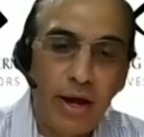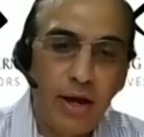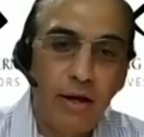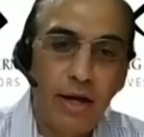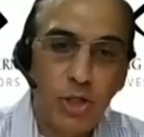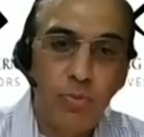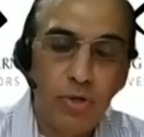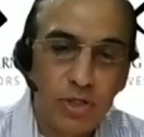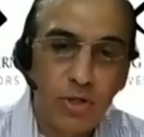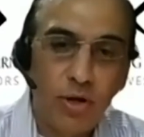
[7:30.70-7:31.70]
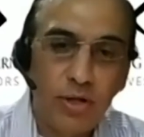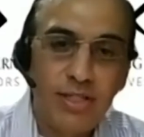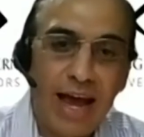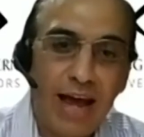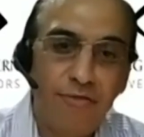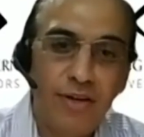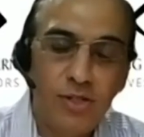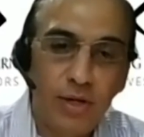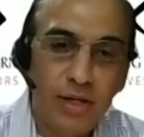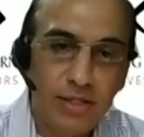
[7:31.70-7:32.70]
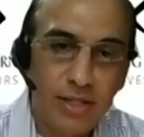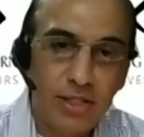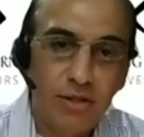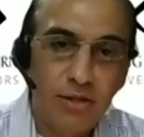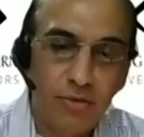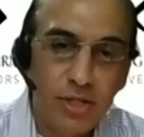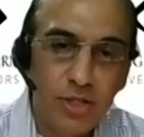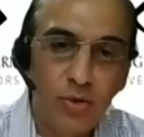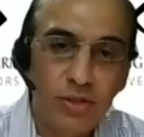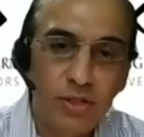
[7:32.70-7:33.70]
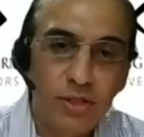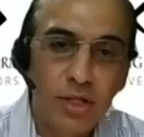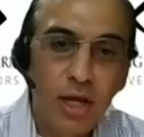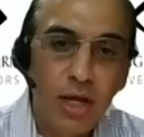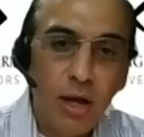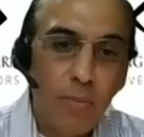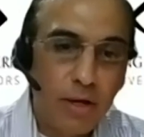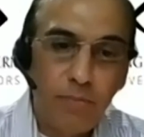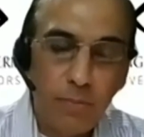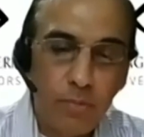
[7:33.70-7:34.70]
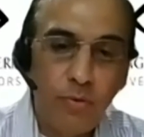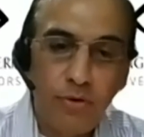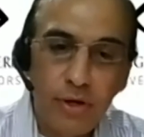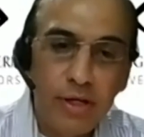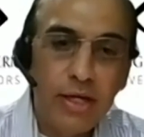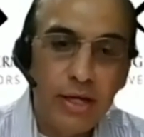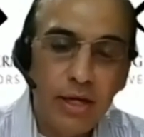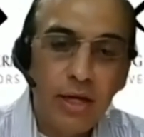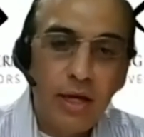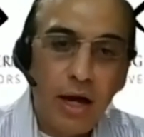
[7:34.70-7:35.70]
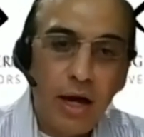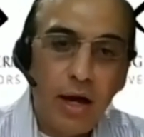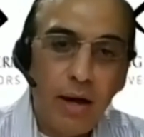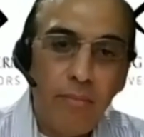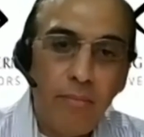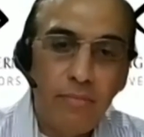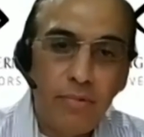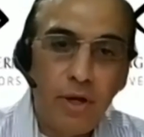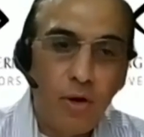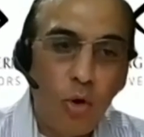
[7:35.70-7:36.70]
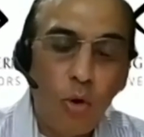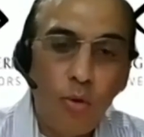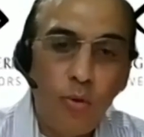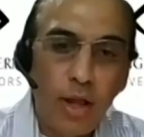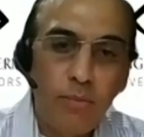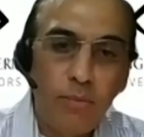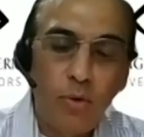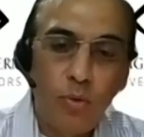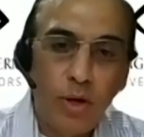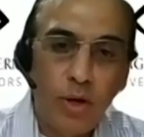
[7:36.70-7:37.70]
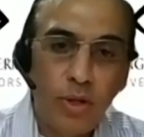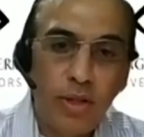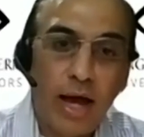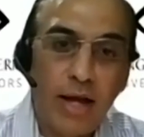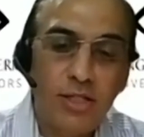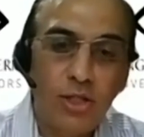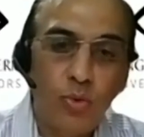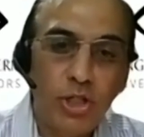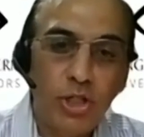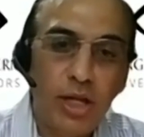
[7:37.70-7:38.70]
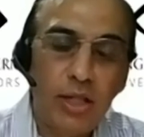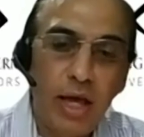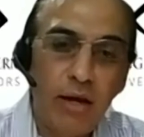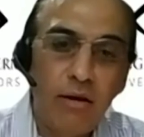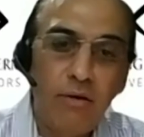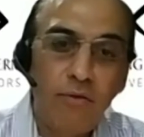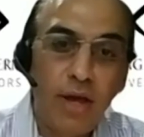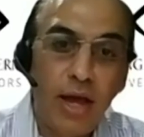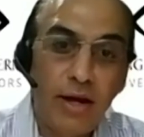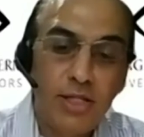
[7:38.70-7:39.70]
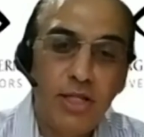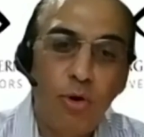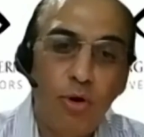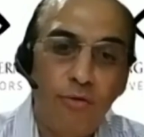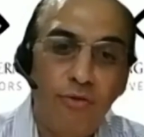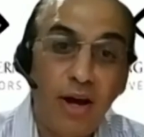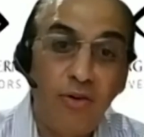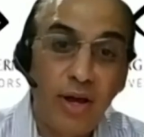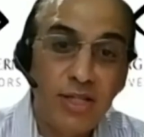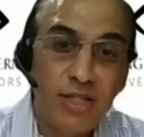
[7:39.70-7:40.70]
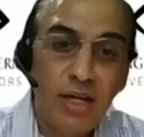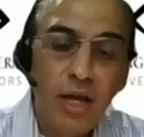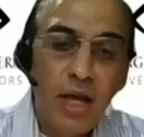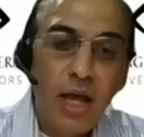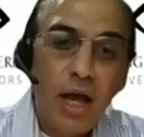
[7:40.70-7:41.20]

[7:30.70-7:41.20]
experts on staff as well as external resources. But people were really overwhelmed with that situation. And then we had a summer of unrest,